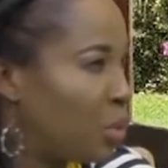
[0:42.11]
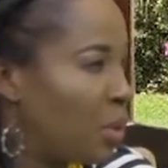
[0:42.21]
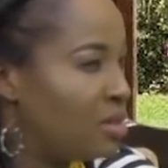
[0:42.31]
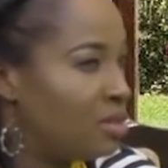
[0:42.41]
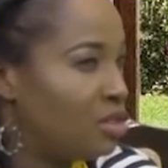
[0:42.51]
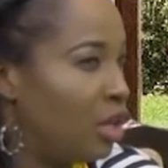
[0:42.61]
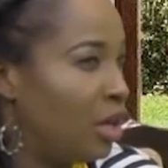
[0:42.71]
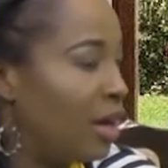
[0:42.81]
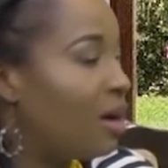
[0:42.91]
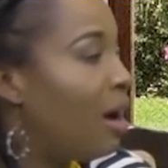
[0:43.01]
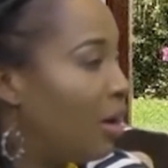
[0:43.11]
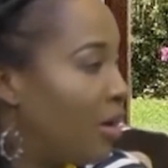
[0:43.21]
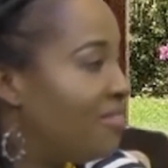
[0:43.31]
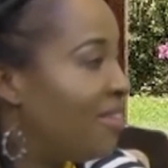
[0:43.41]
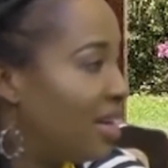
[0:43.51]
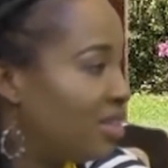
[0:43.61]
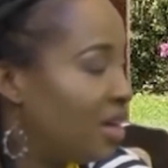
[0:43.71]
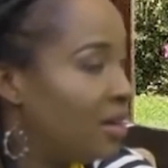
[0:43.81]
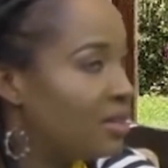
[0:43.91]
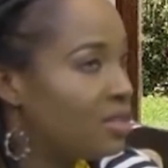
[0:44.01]
She was, you know, they call her
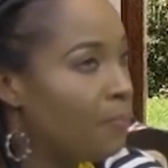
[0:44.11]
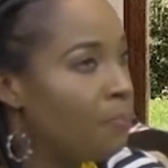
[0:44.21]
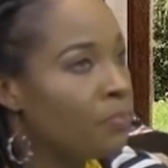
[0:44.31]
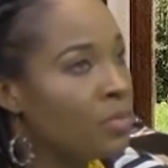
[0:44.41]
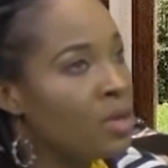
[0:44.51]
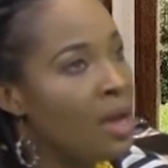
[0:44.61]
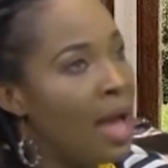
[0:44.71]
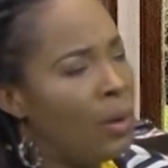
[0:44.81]
evangelist. Mm-hmm.